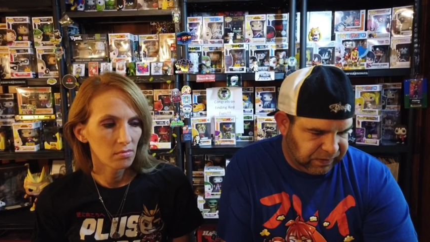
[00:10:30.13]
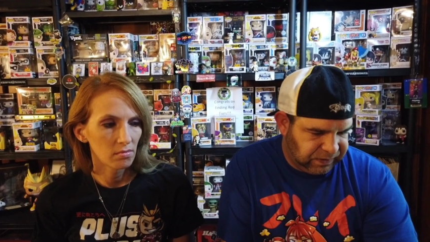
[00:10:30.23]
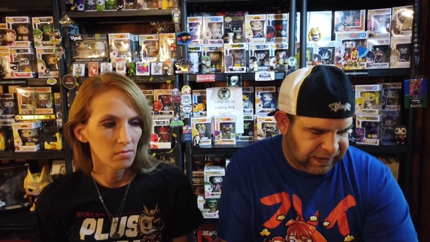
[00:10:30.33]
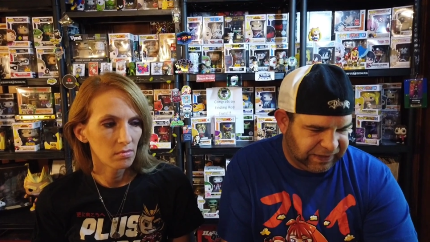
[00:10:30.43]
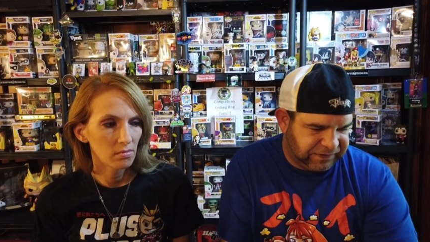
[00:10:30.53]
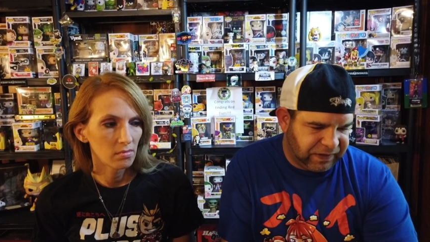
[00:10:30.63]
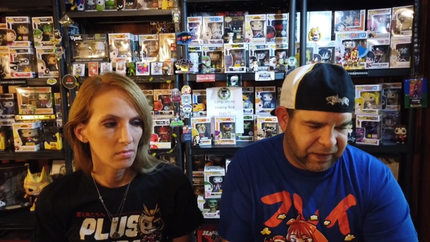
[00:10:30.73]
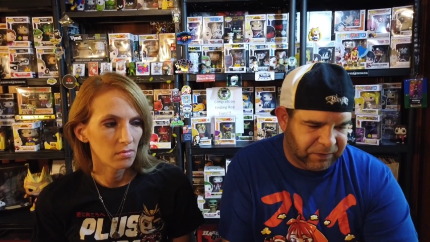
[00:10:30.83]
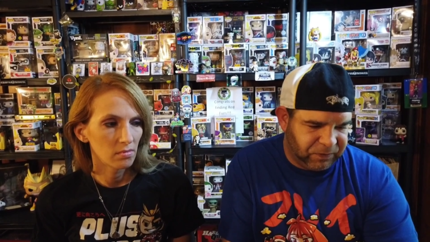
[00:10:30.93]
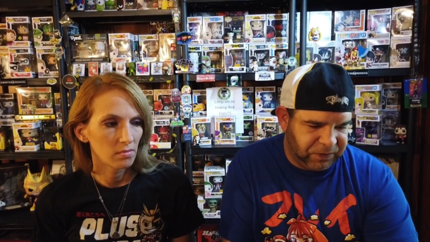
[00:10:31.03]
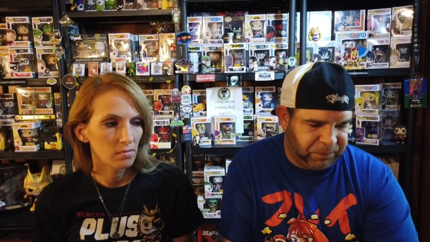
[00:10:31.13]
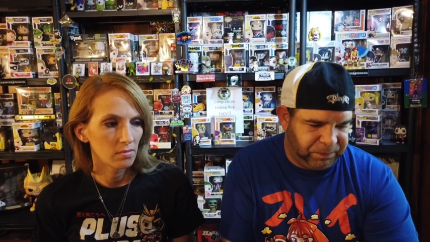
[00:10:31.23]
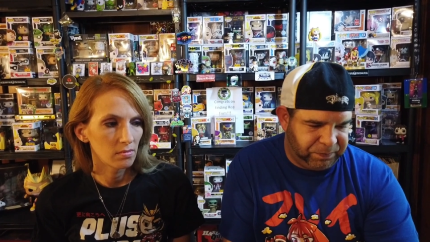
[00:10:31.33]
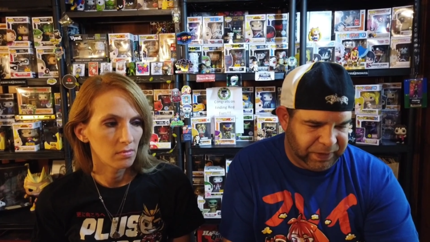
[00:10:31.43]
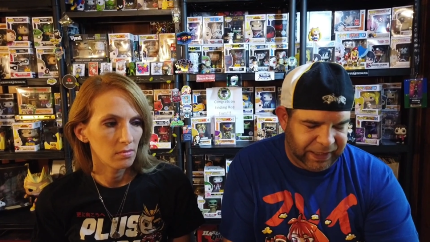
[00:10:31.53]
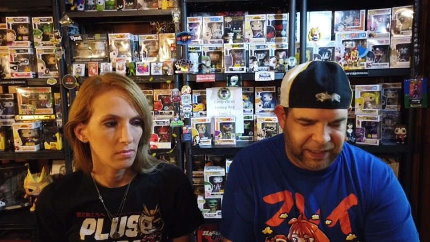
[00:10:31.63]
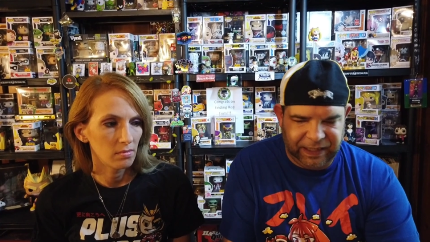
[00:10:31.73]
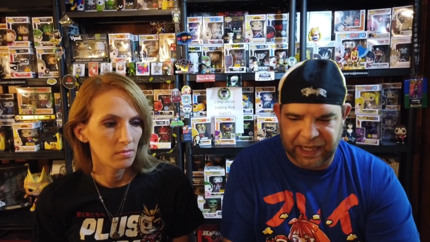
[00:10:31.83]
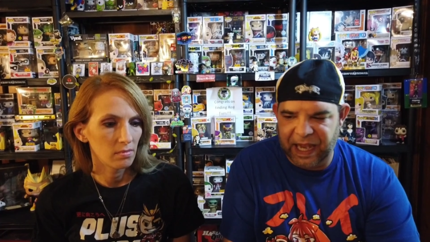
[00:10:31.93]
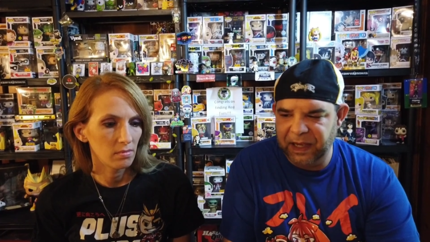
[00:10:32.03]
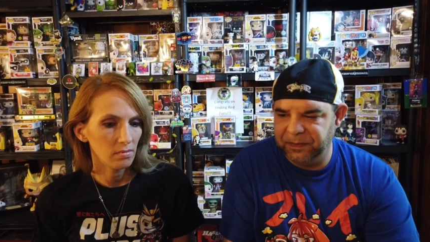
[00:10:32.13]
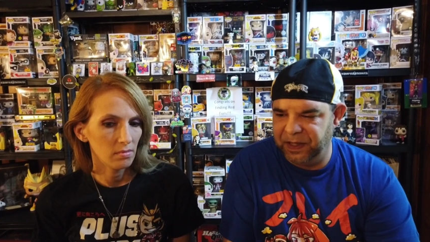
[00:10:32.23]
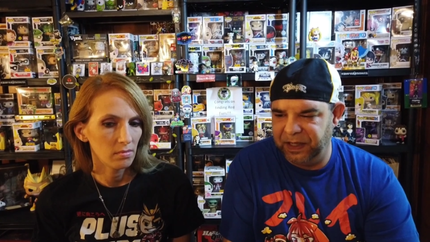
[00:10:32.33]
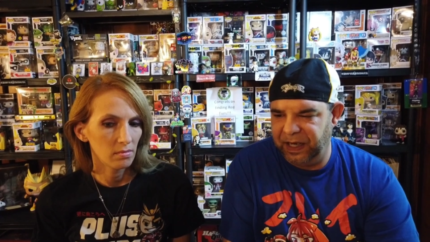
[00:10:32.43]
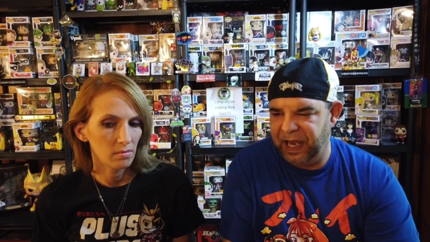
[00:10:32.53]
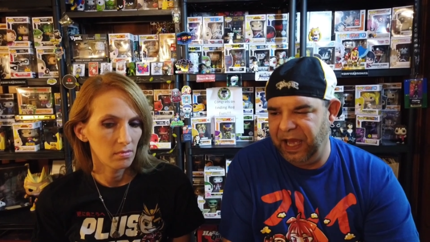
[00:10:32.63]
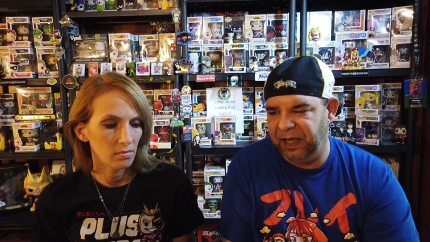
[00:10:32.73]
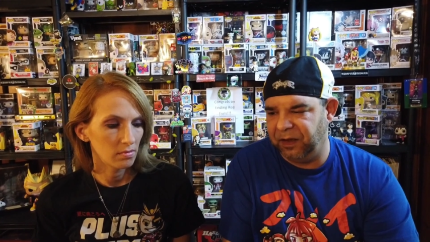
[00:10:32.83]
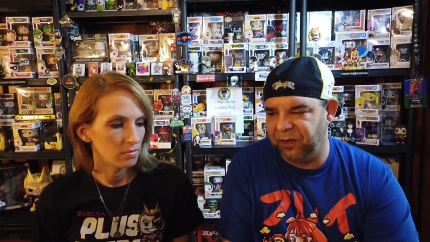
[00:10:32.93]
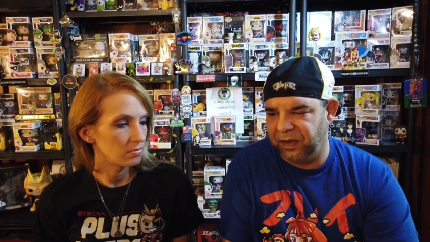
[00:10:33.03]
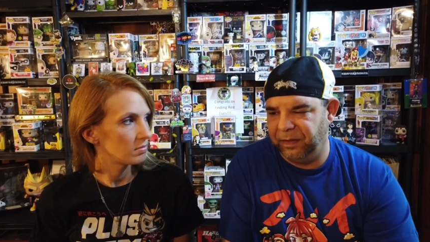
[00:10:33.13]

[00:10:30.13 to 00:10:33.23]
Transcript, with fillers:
Speaker 1: Like, it's not a real big game, and they had a lot